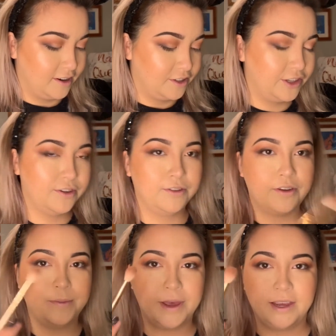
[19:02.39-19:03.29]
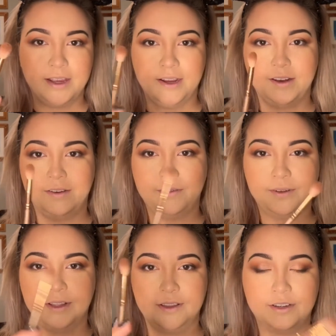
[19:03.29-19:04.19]
So going back in
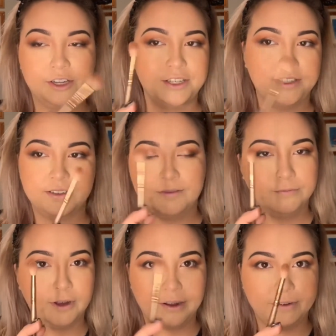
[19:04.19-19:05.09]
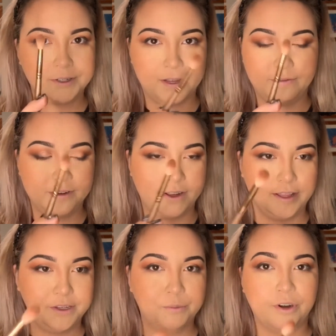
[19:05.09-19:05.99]
with just whatever's left on
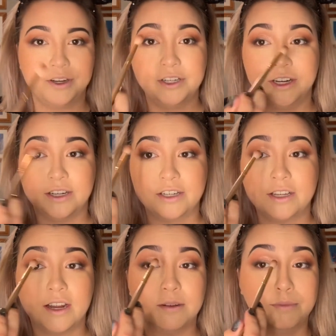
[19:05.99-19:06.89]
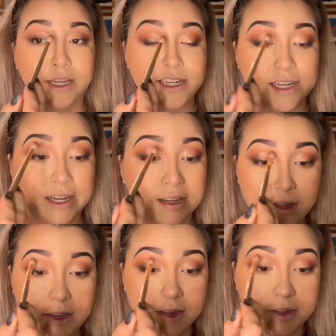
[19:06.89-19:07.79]
this brush and just kind of blending
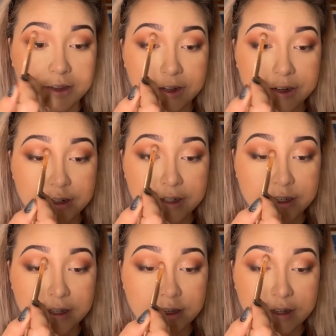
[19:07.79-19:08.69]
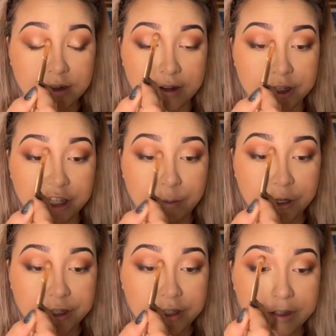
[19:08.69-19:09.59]
the glitters or
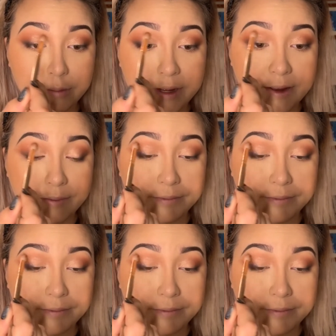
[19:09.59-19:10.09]
shimmers a little bit.